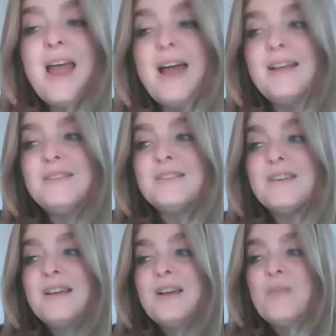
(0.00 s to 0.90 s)
And
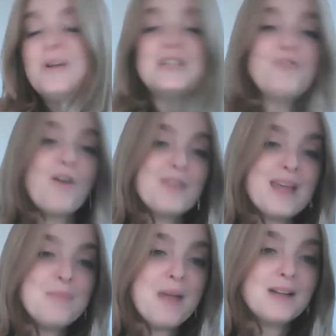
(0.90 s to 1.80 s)
when his father
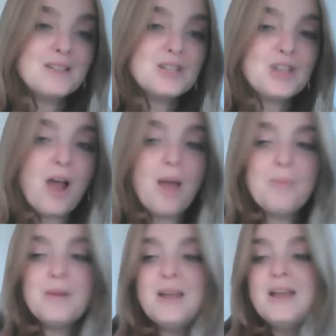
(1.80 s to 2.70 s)
came back to the shop,